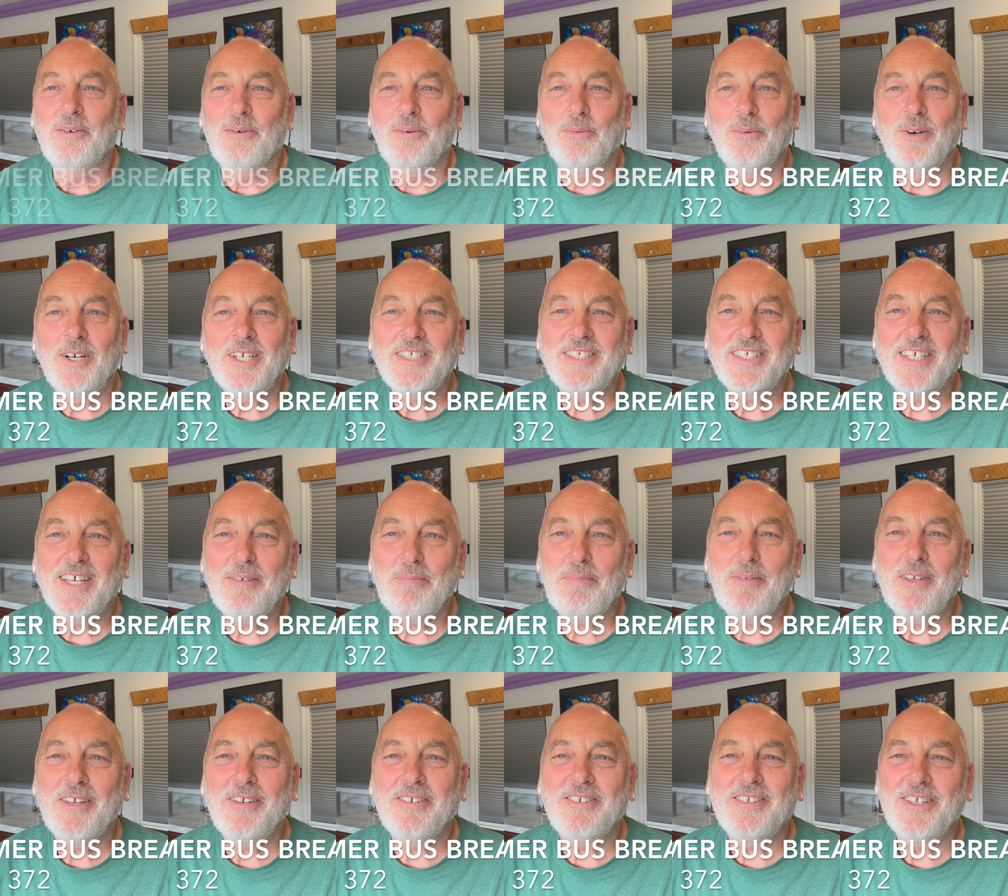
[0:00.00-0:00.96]
What's up,
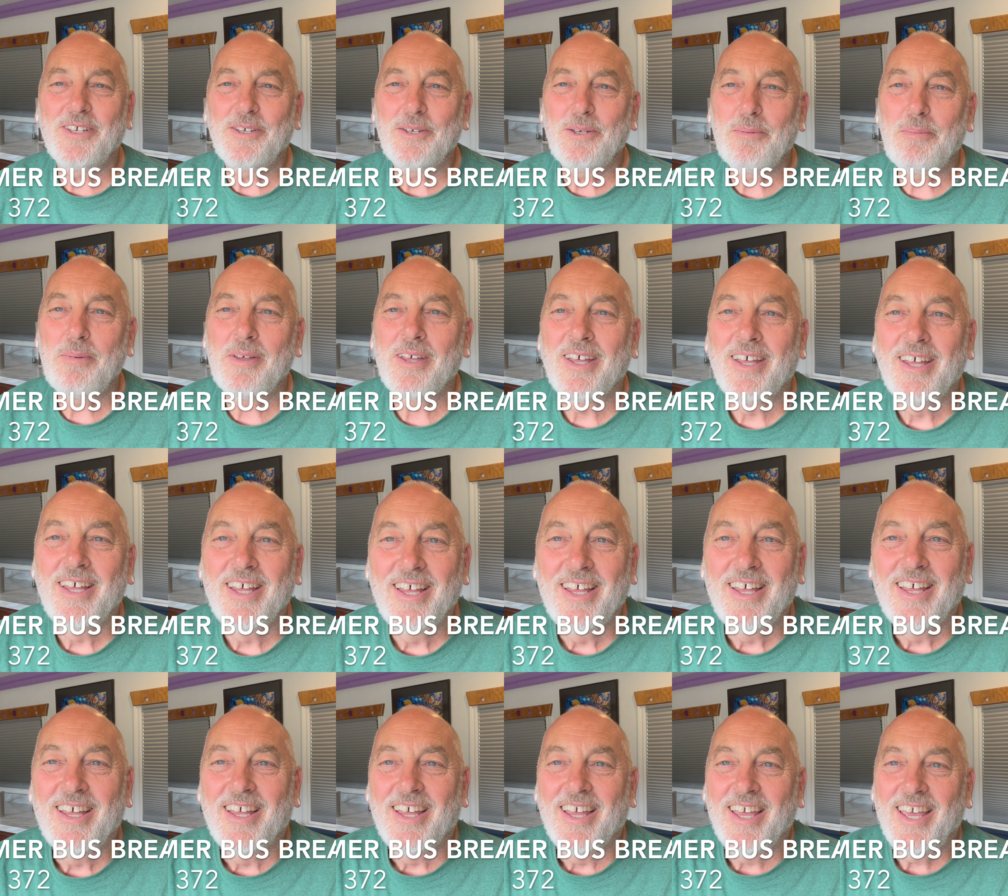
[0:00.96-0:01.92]
YouTube?
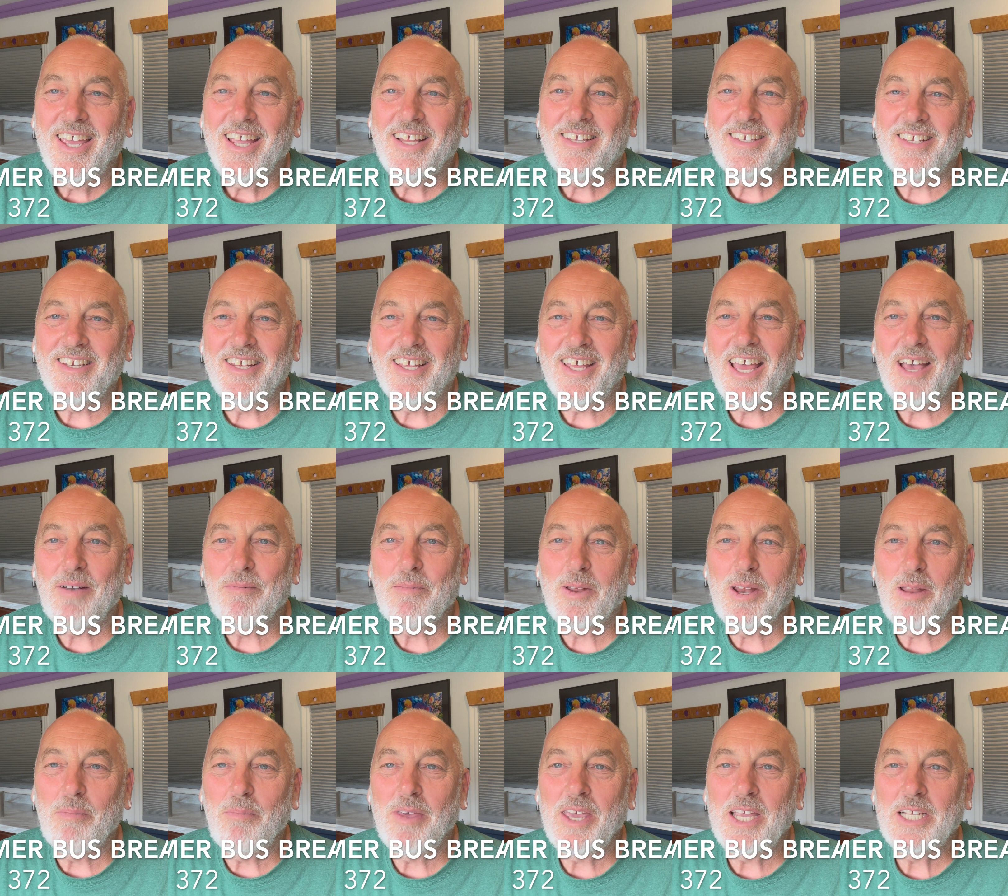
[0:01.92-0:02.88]
Hey, today I'm
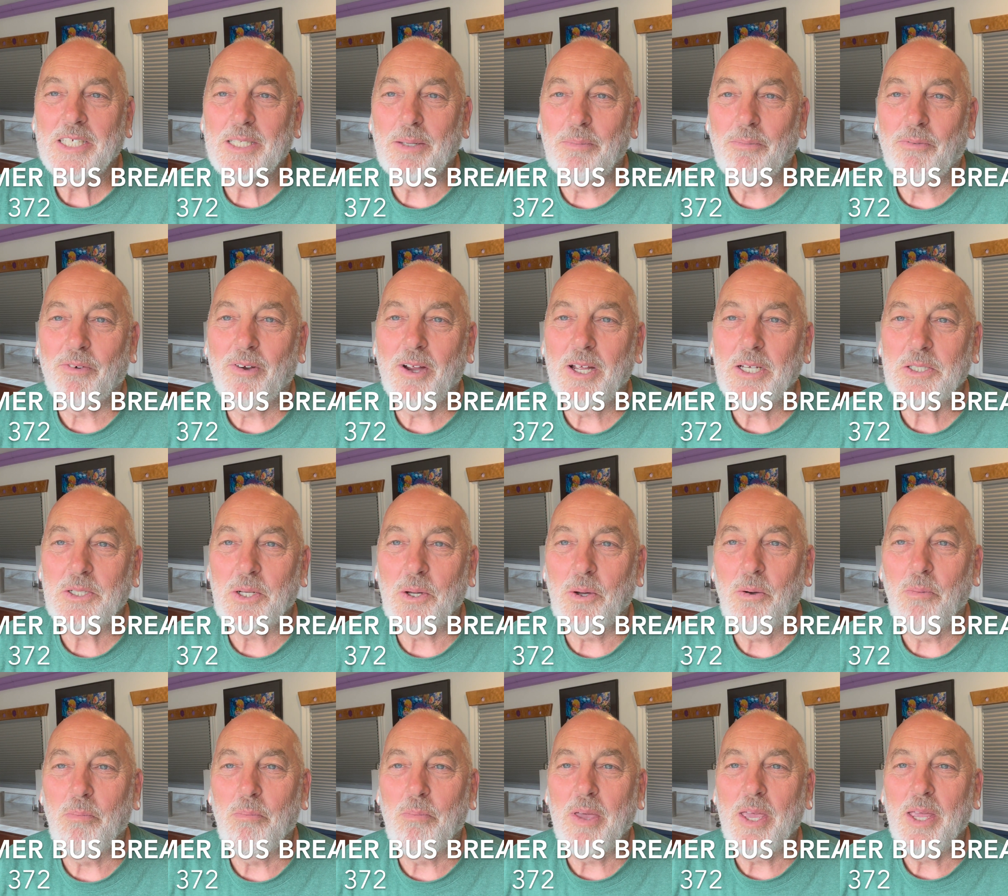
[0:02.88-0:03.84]
going to make some fresh
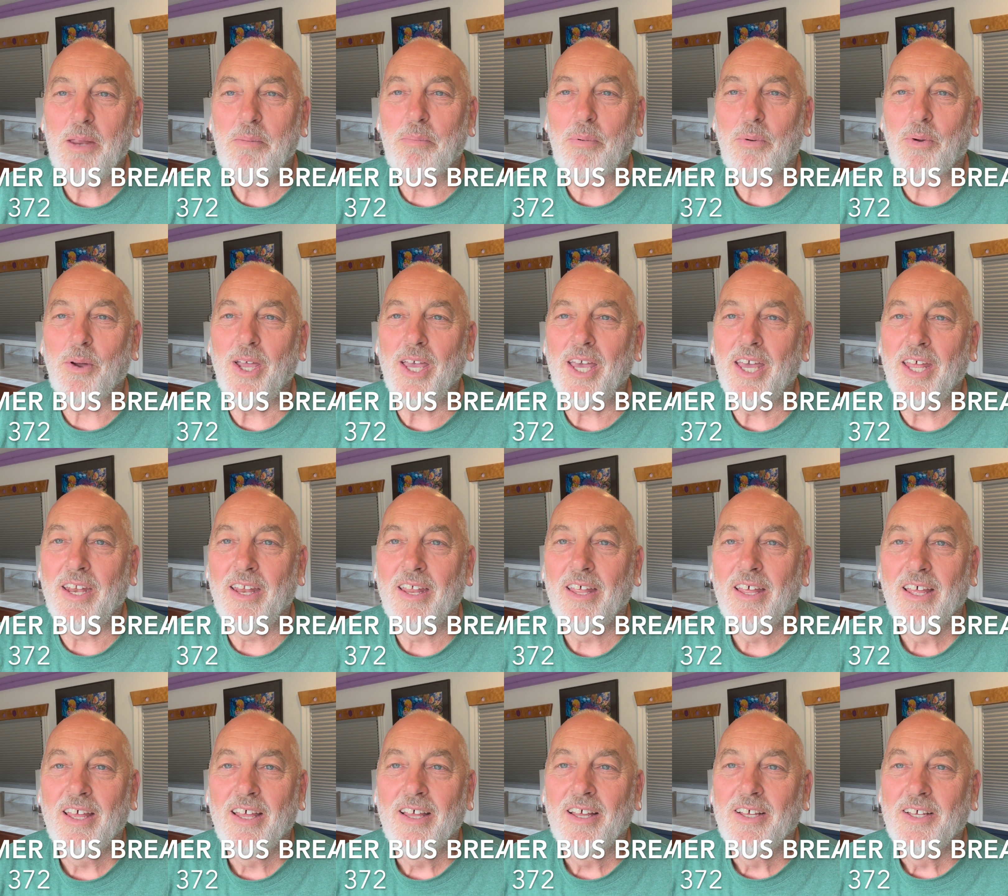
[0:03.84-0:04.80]
homemade bread.
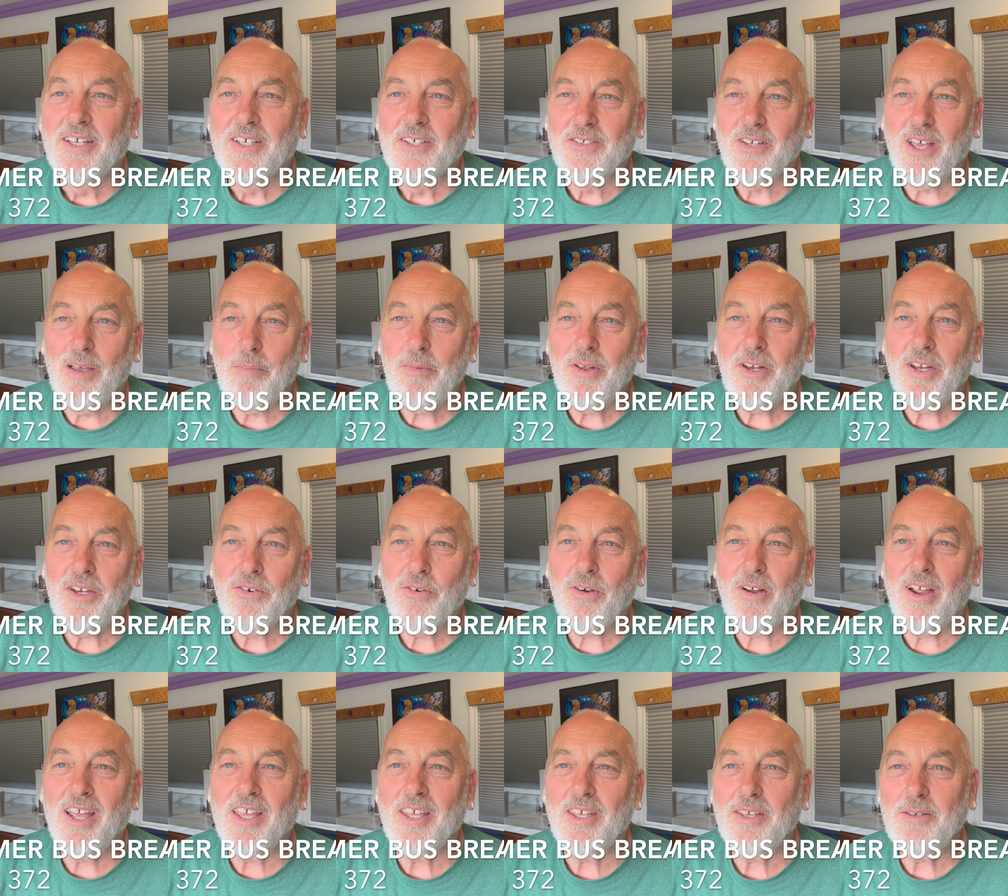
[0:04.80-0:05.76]
So I'm going to
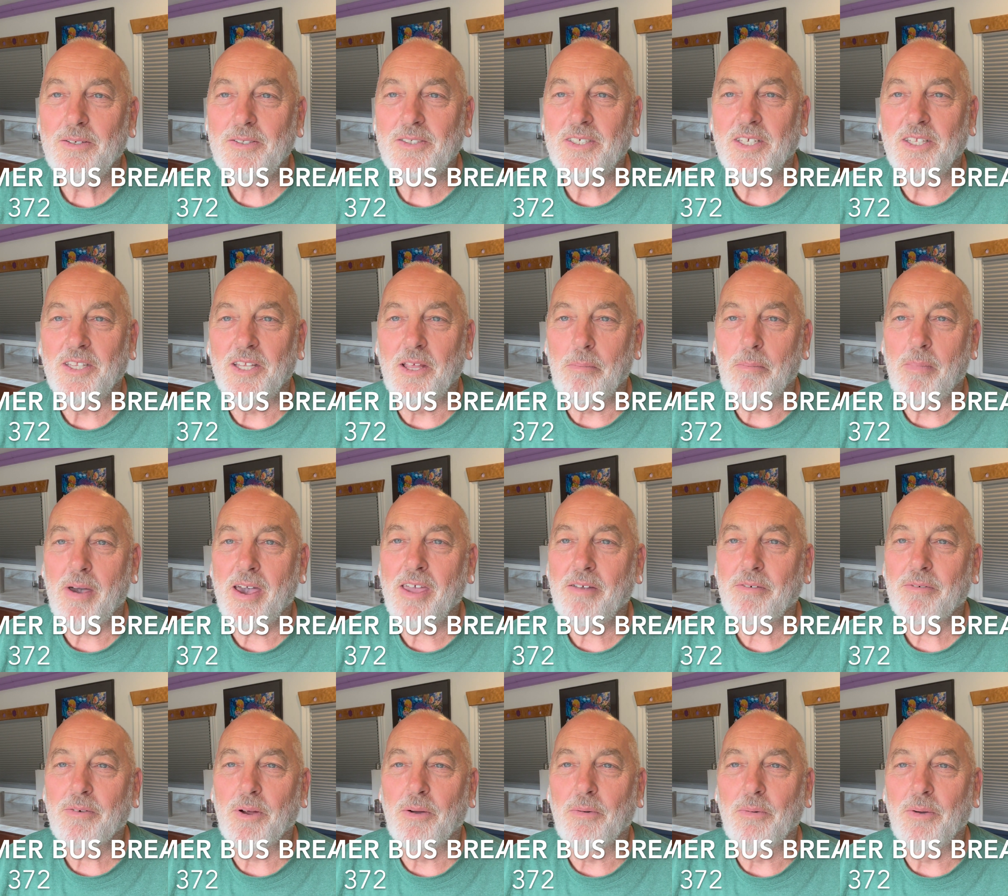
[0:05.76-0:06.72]
try using the
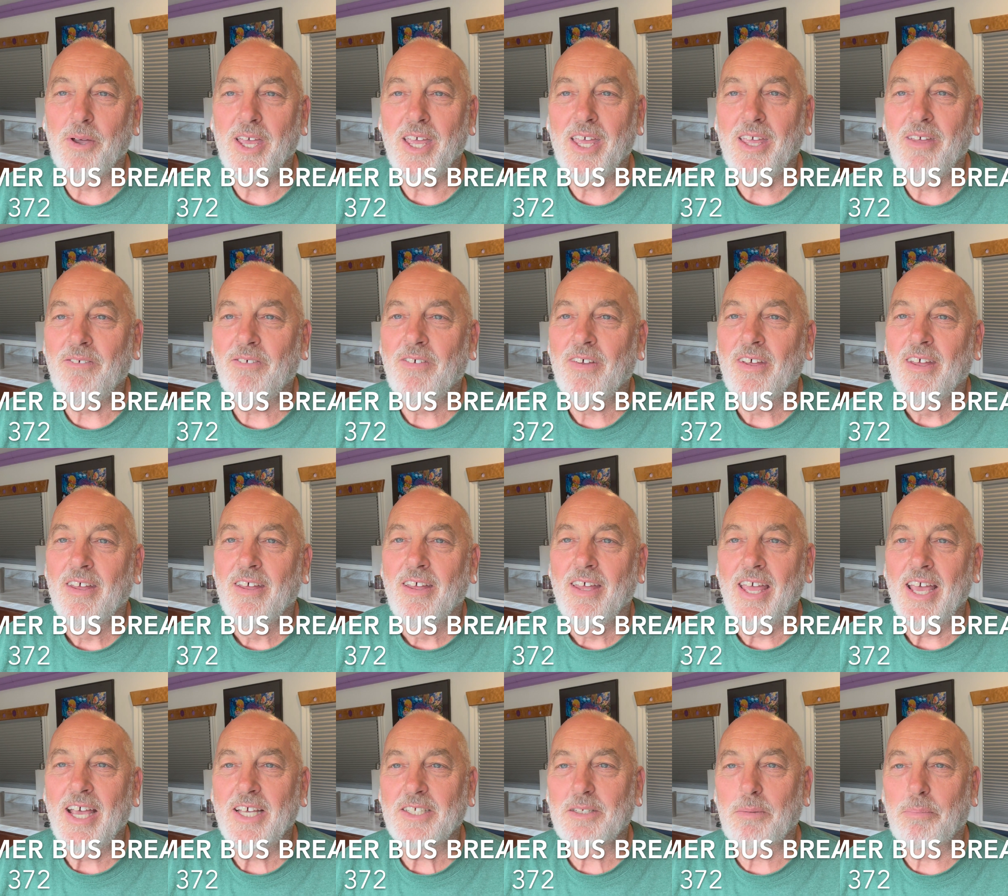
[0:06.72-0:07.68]
microwave
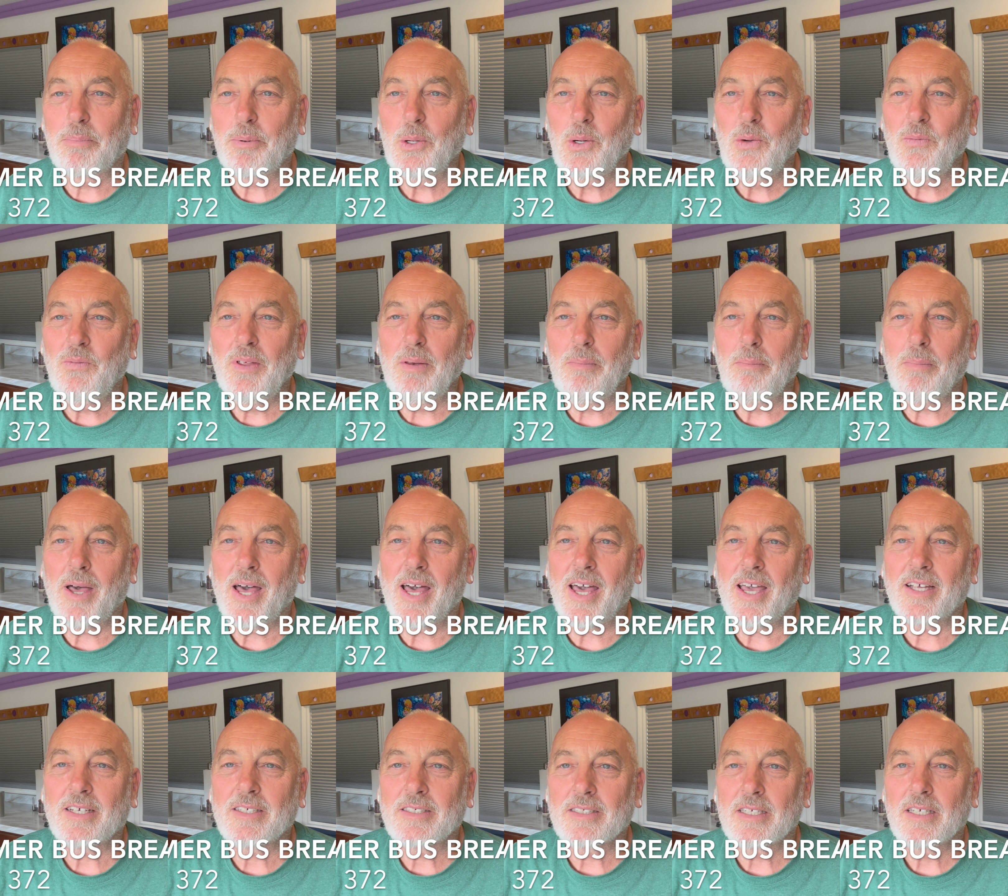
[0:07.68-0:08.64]
as a proofing
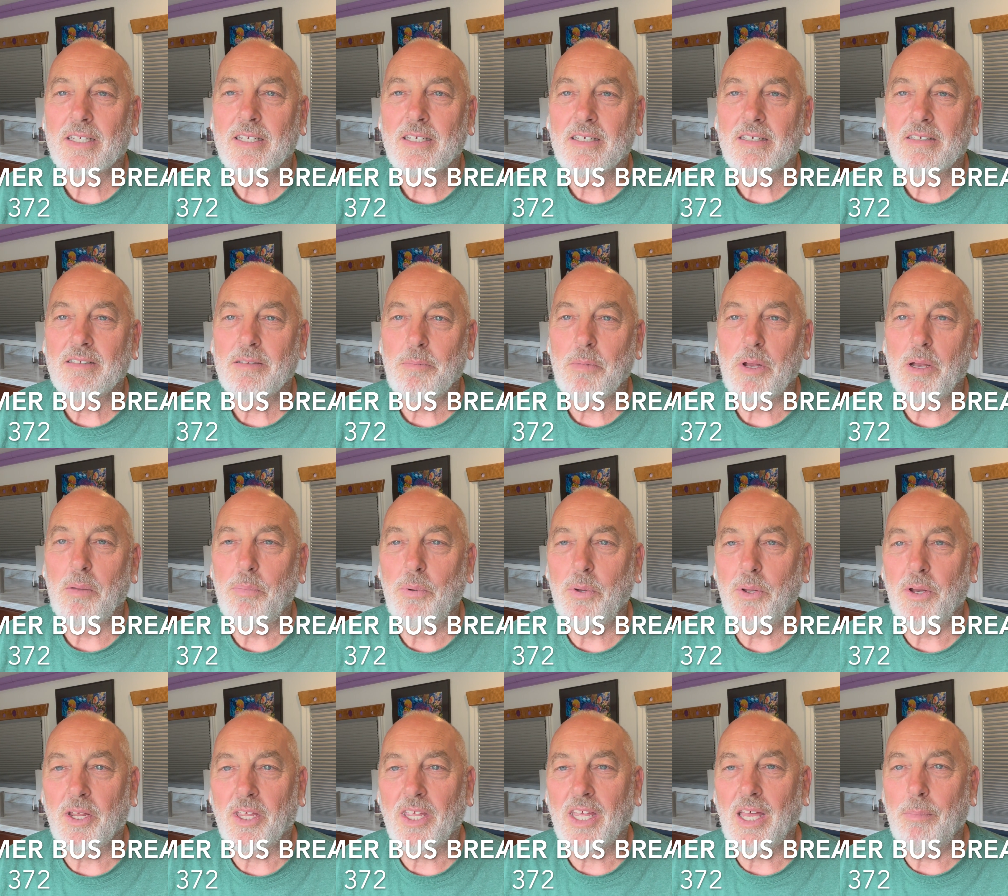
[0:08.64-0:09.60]
box. I'm going to
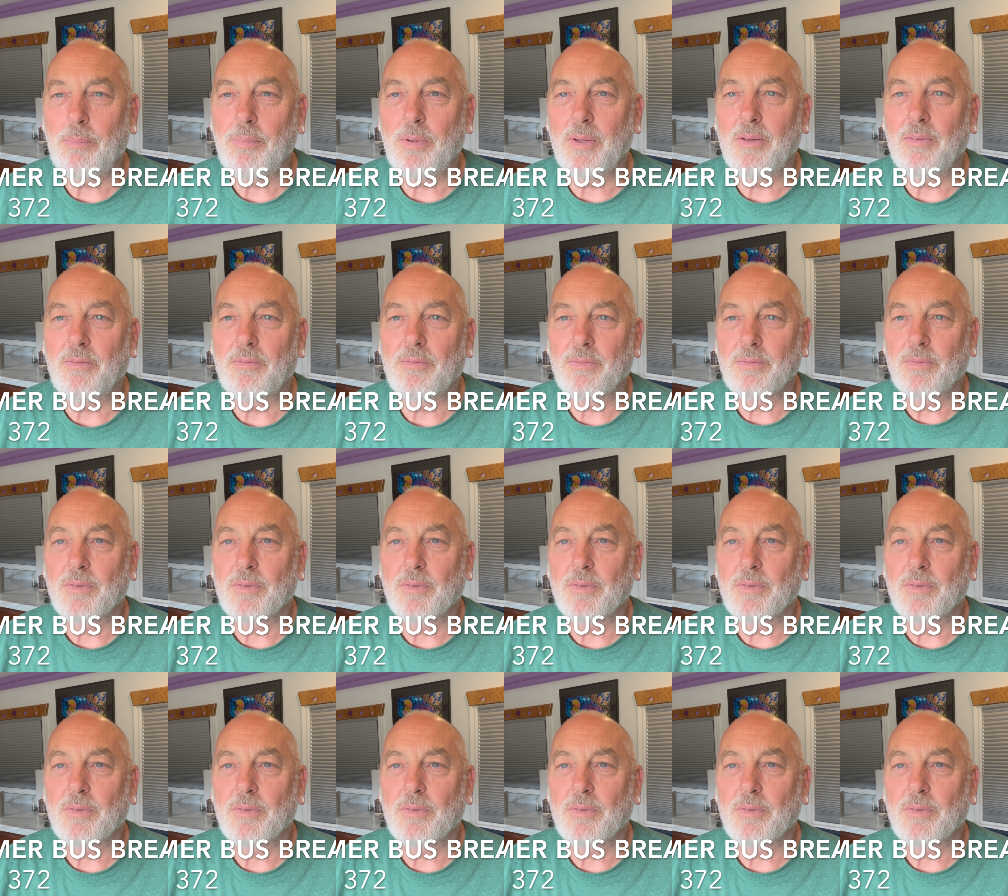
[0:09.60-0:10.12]
put a cup of